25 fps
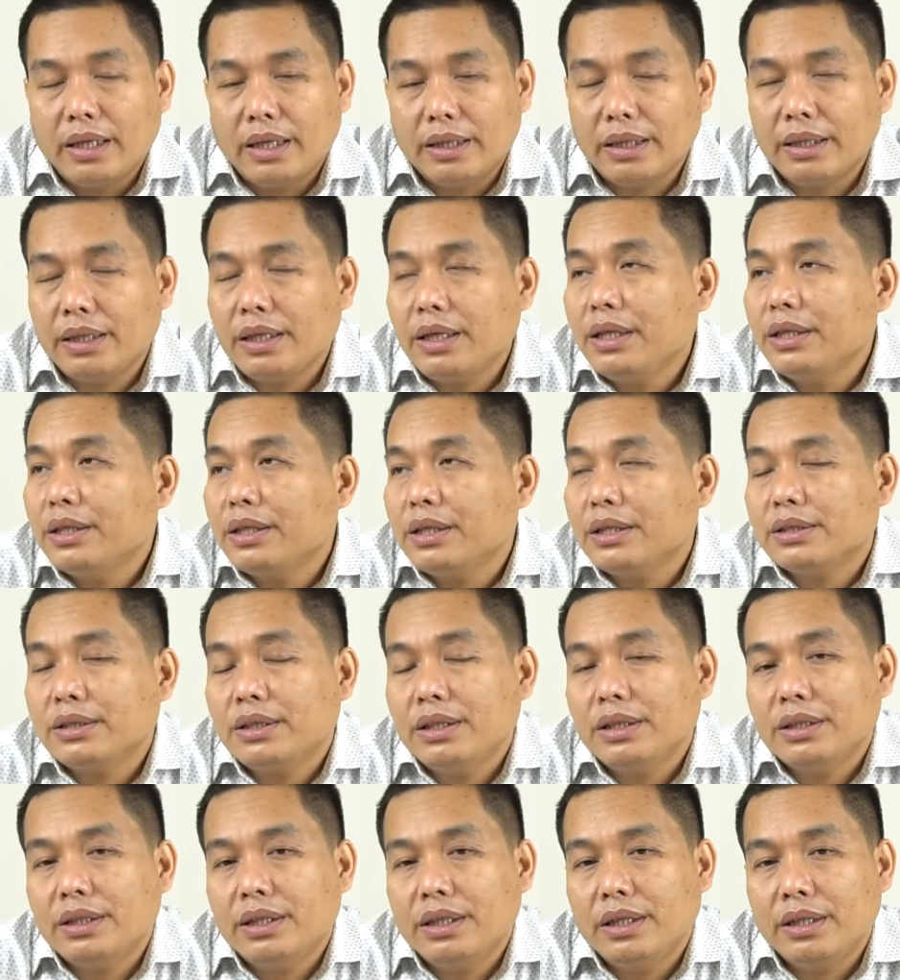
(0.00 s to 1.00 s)
Another
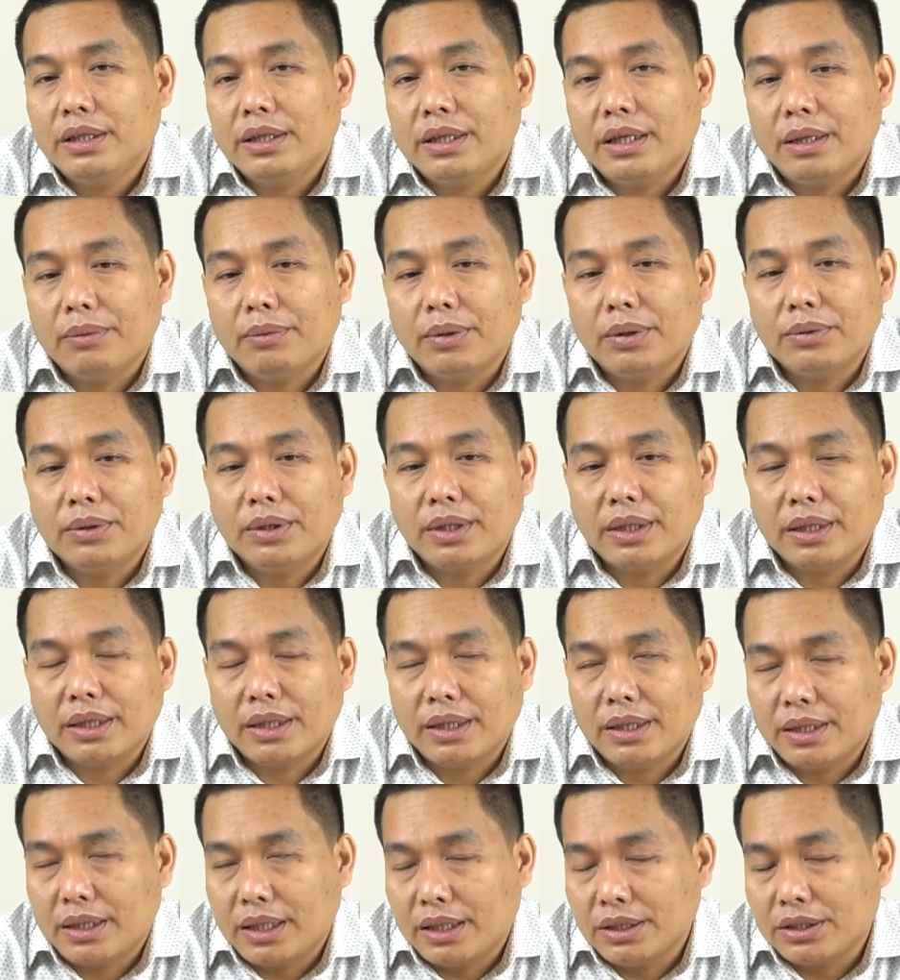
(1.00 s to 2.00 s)
interesting thing about the
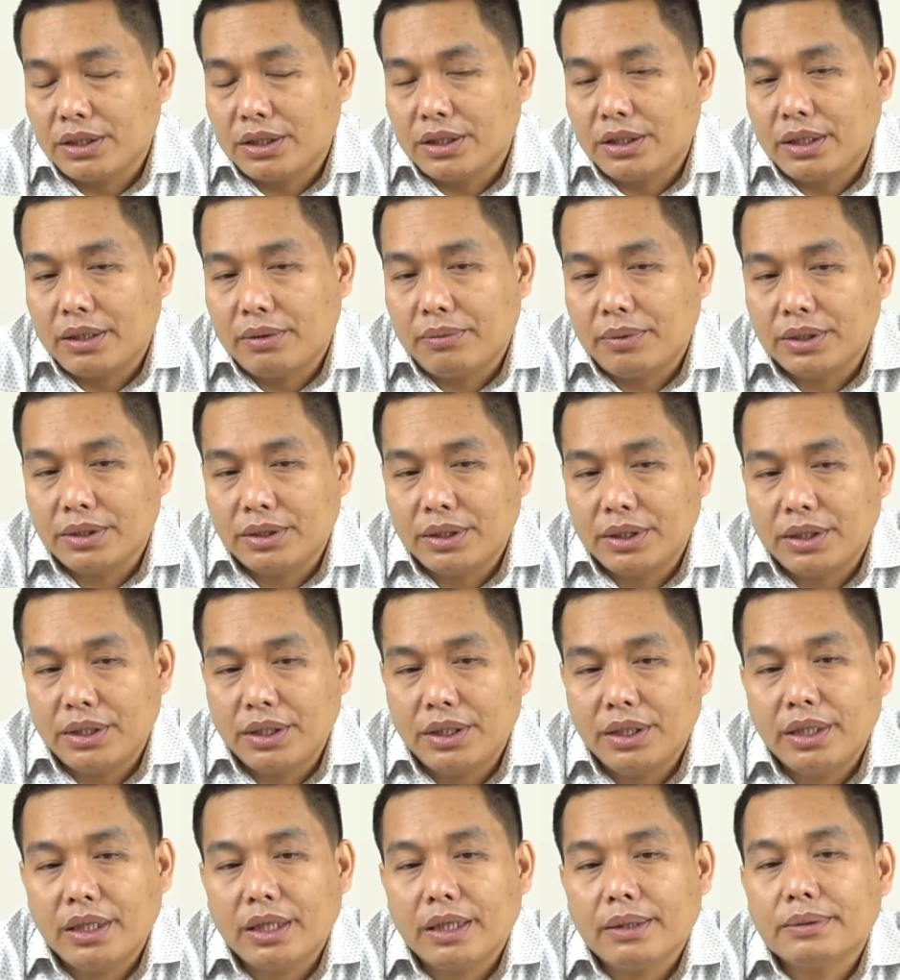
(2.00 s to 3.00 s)
cultural
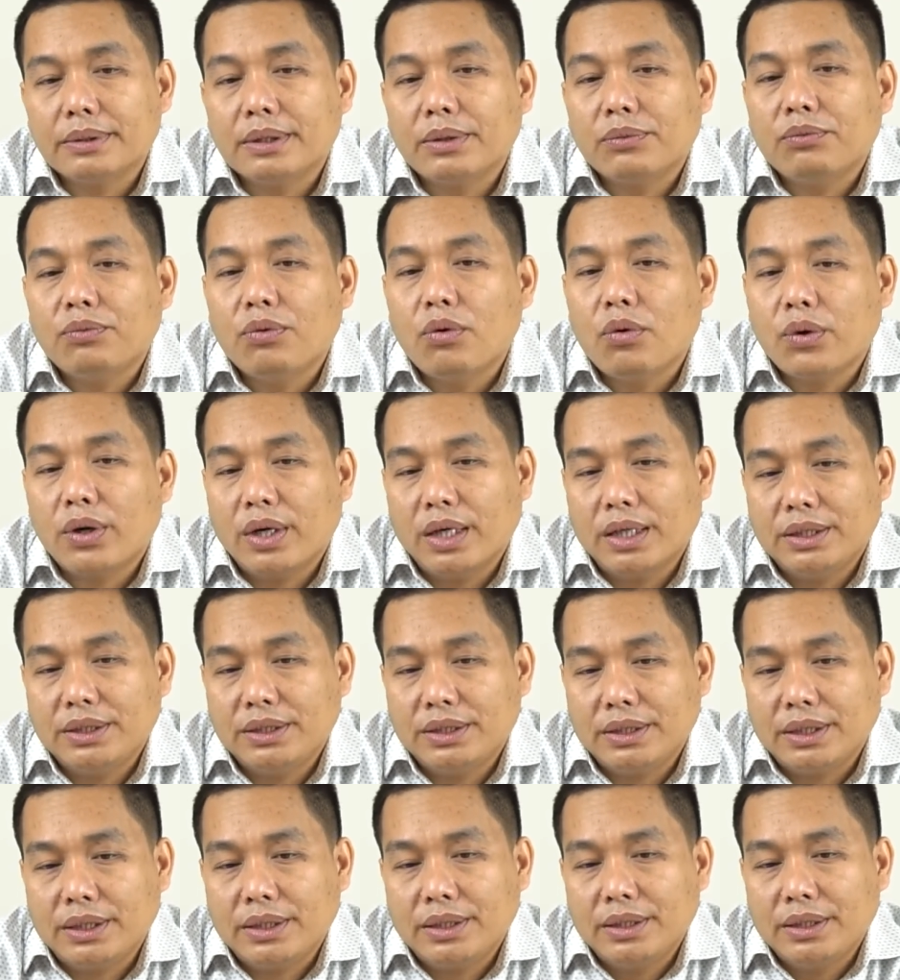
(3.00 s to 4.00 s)
diversity is the folk
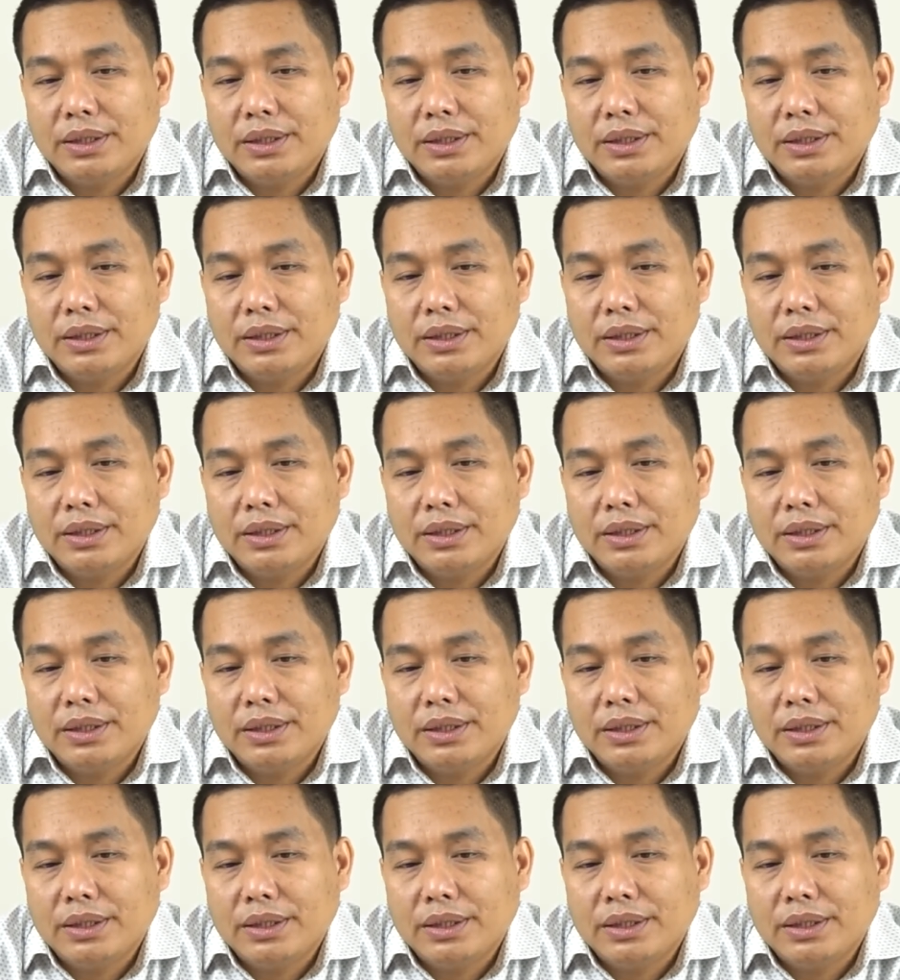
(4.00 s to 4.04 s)
culture,